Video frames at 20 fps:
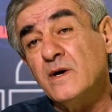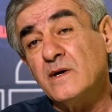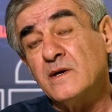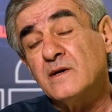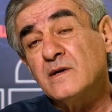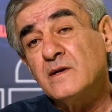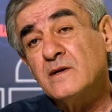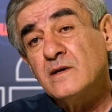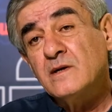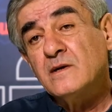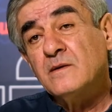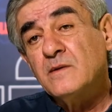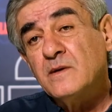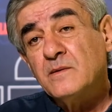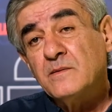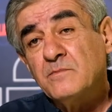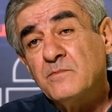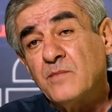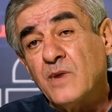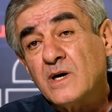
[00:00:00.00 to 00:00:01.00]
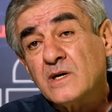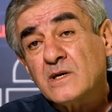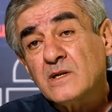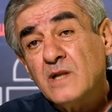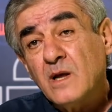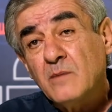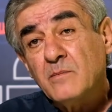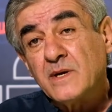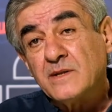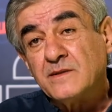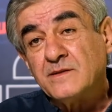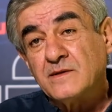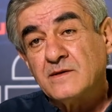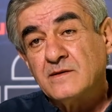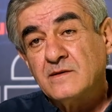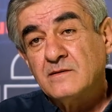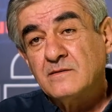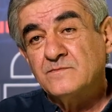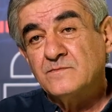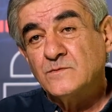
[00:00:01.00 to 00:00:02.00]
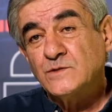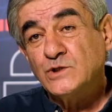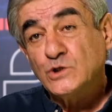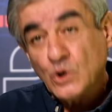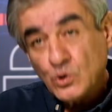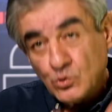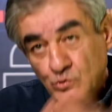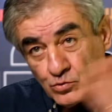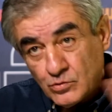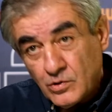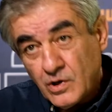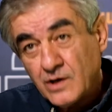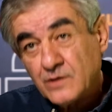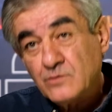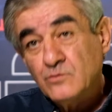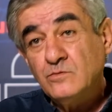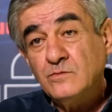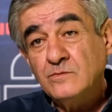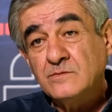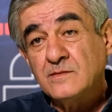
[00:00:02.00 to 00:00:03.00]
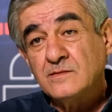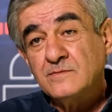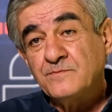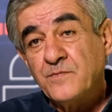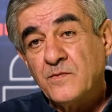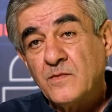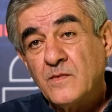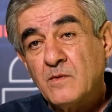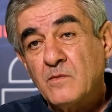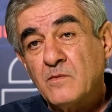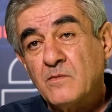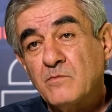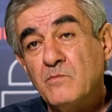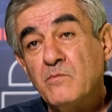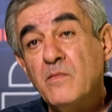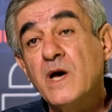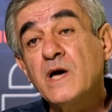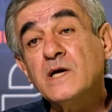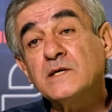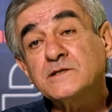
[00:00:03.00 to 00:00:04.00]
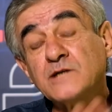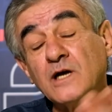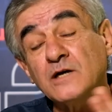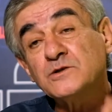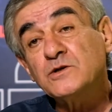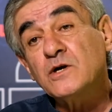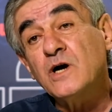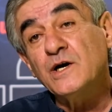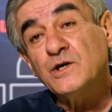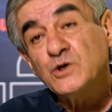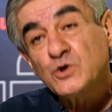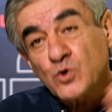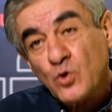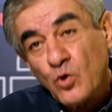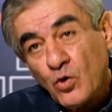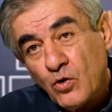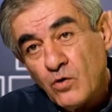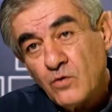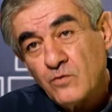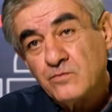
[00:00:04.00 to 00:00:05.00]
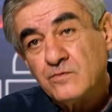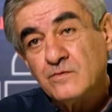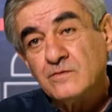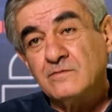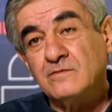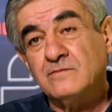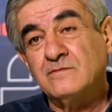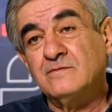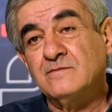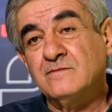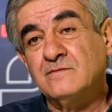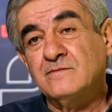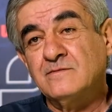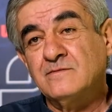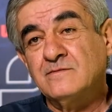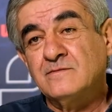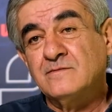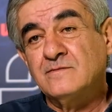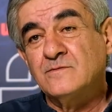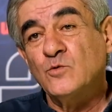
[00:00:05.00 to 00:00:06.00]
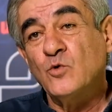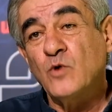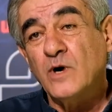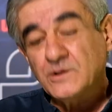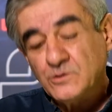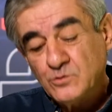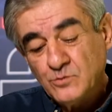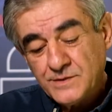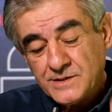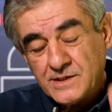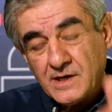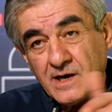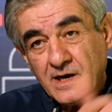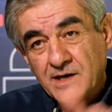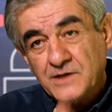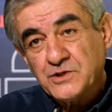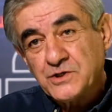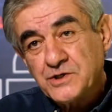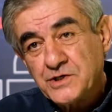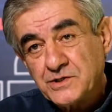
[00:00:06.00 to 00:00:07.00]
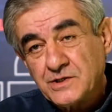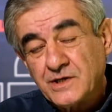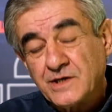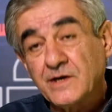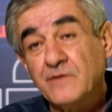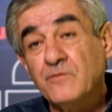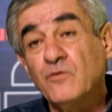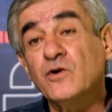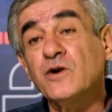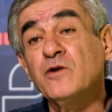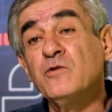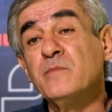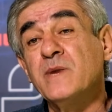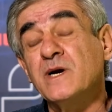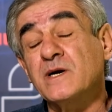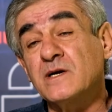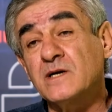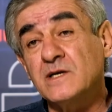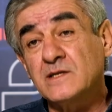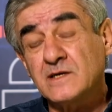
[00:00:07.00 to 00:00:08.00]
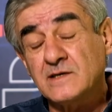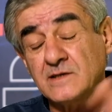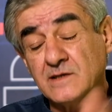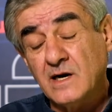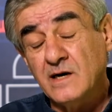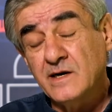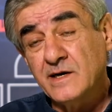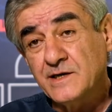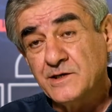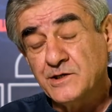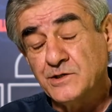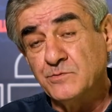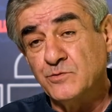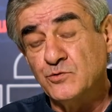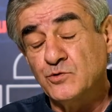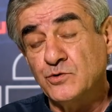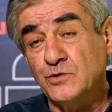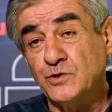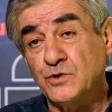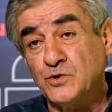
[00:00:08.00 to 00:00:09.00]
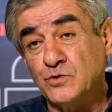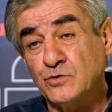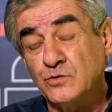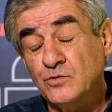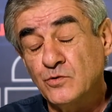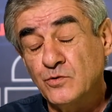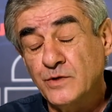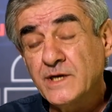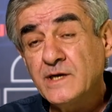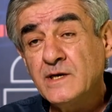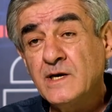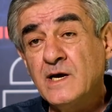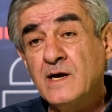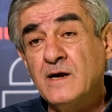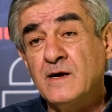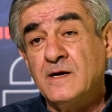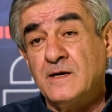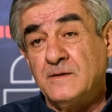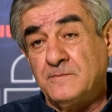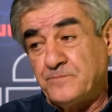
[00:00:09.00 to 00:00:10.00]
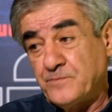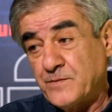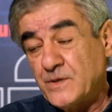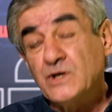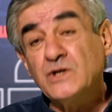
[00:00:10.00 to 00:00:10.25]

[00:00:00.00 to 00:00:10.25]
chose with a large national assembly and declares this right, and if someone doesn't accept its legitimacy, we will shoot them.